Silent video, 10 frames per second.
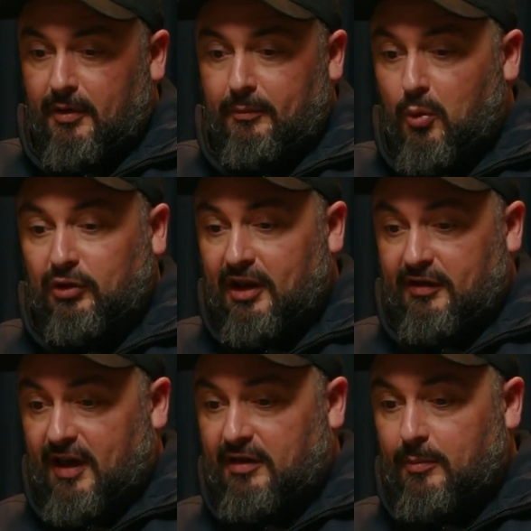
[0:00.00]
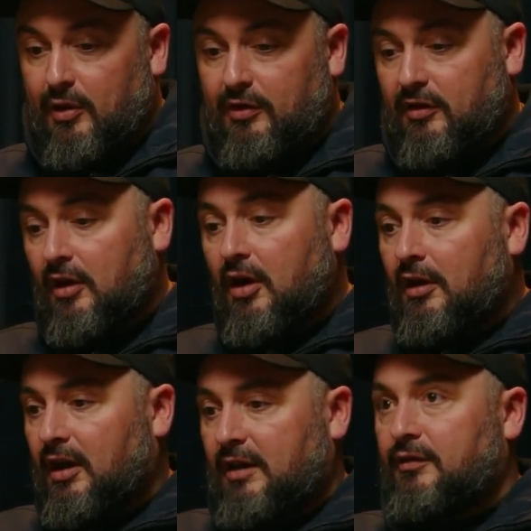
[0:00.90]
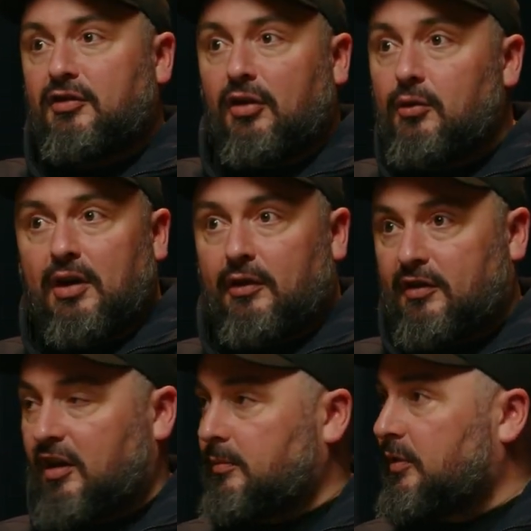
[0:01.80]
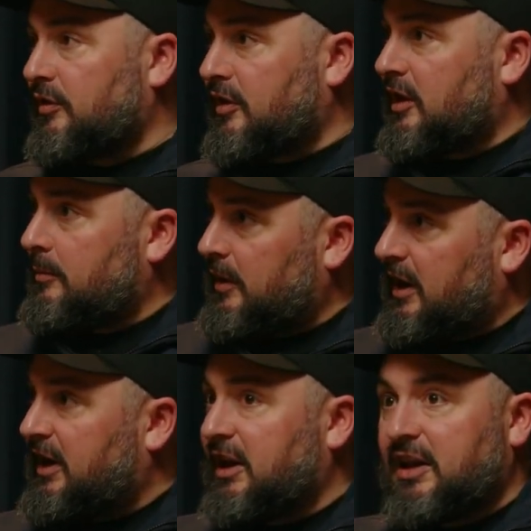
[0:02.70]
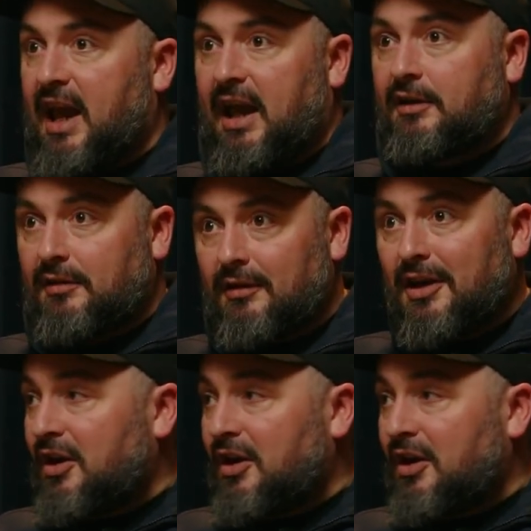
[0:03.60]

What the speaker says: quarterly assessments, even 2-year assessments, seeing the beginning and the end,